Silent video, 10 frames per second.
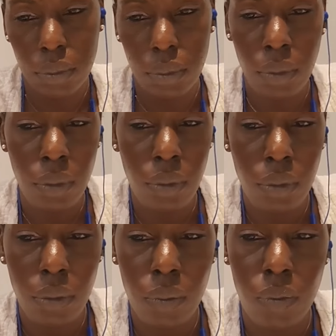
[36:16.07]

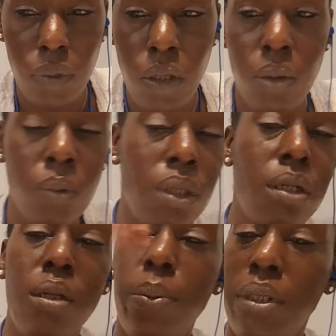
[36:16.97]
You don't went
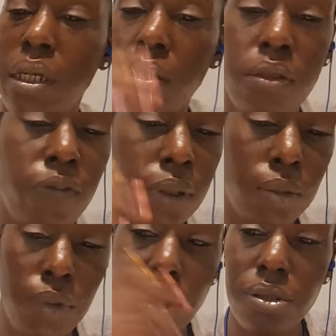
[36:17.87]
up and down the fucking
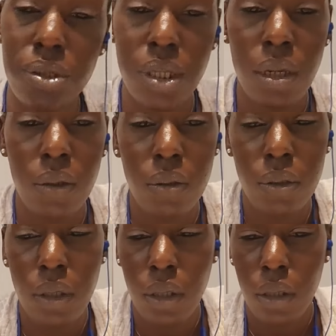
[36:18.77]
Richter scale.
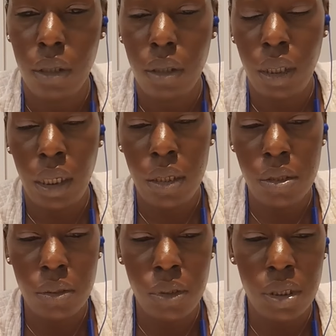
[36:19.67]
Like,
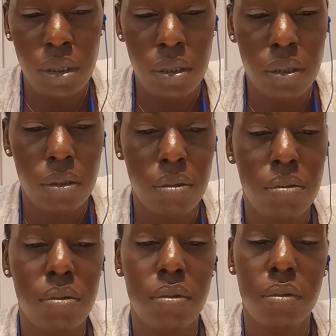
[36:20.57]
so just
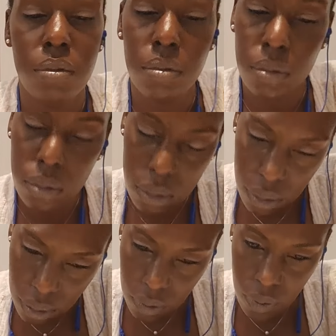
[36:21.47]

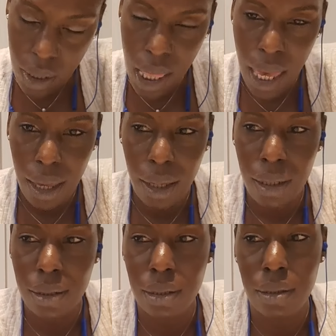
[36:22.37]

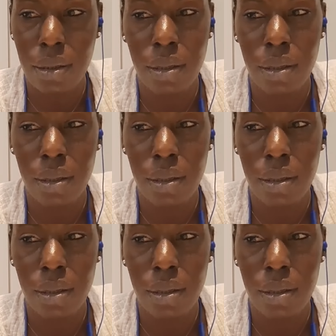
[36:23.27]
relax.